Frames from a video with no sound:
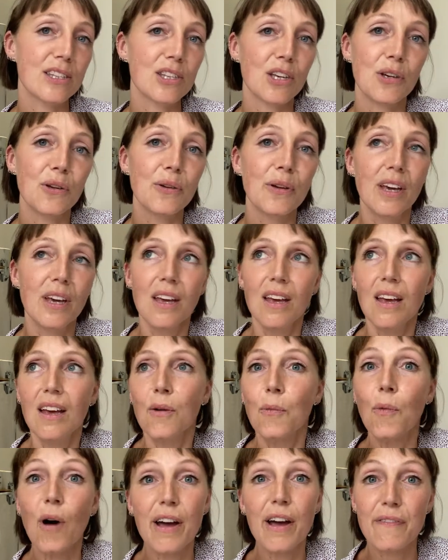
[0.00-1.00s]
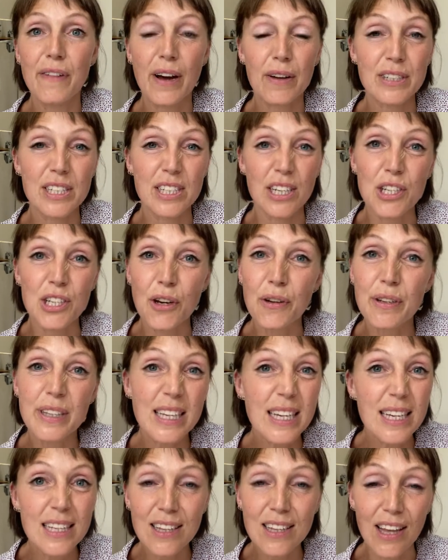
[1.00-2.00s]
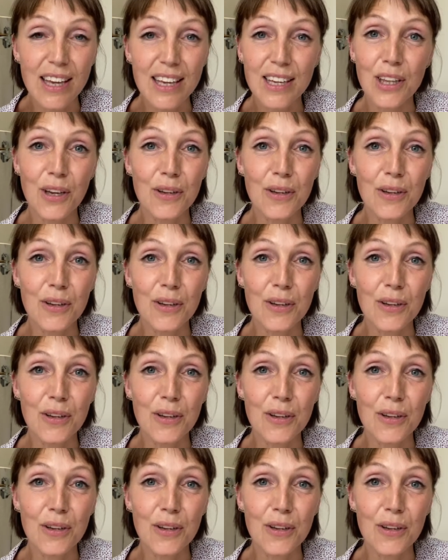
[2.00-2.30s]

So what I found is I don't need like